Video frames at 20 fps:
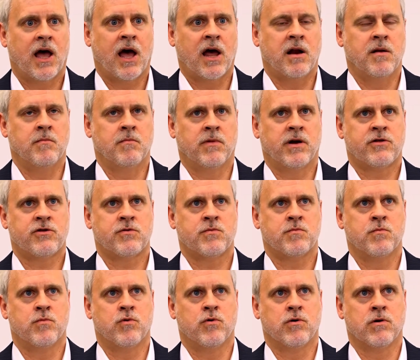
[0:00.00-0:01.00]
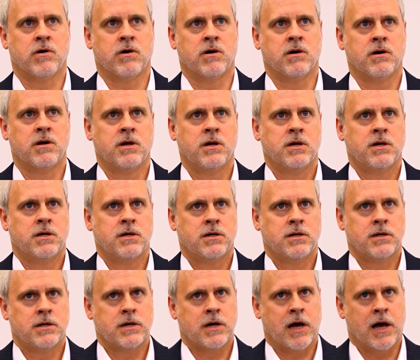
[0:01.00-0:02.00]
and much more
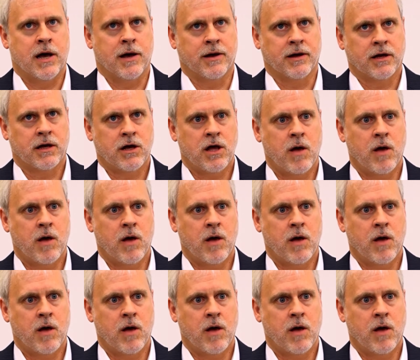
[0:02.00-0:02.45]
uh,